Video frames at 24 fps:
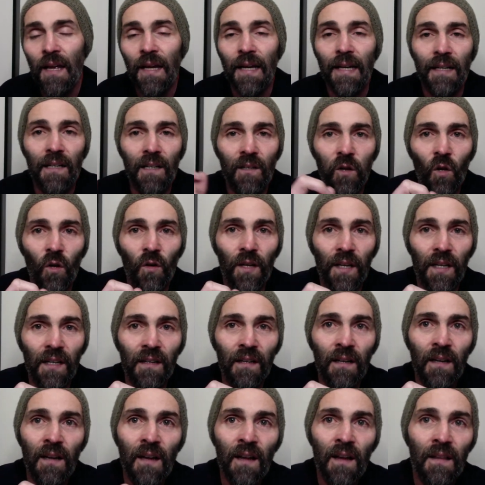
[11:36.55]

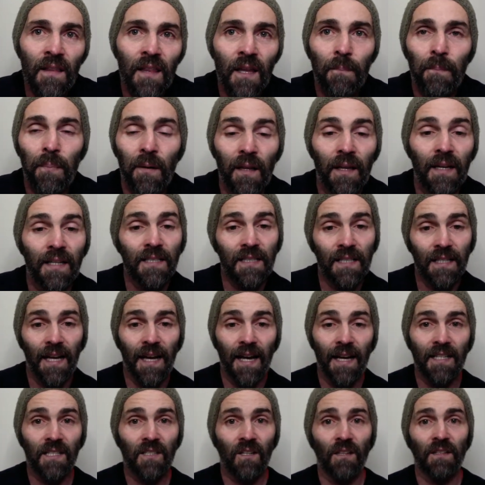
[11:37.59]
including the police
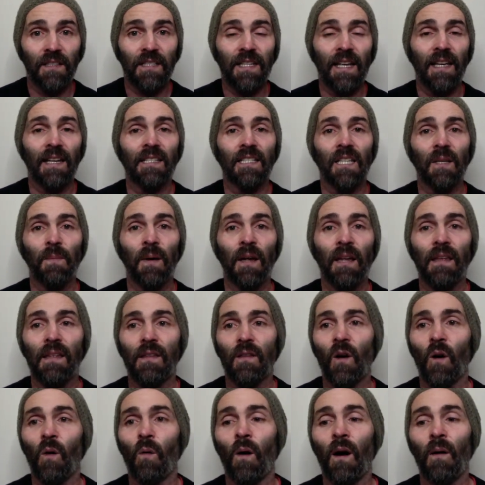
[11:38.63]
liaison saying to me that
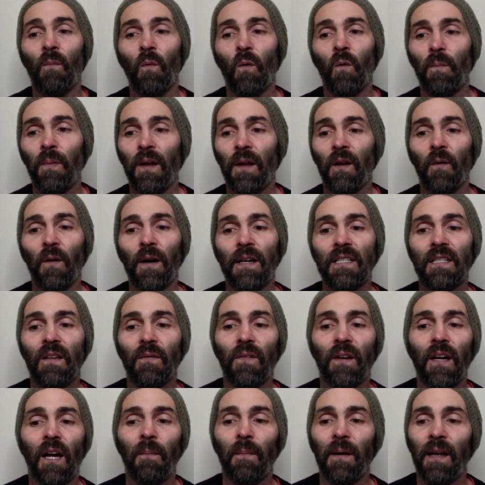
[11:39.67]
no one will be arrested
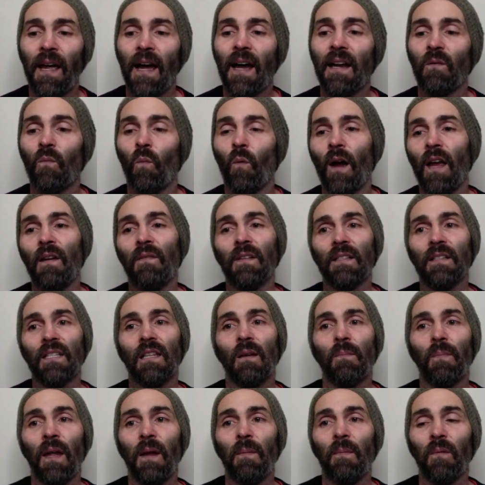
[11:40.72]
for coming out and waving to
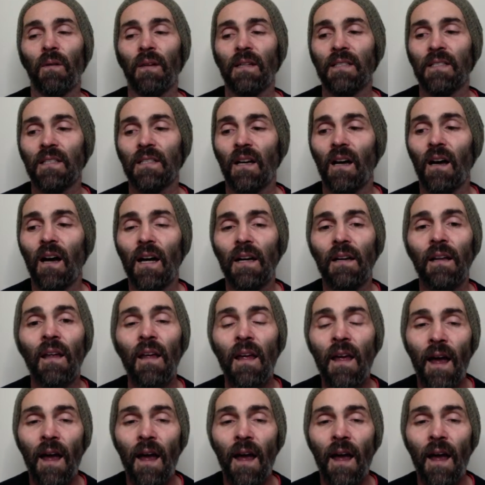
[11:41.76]
the people inside,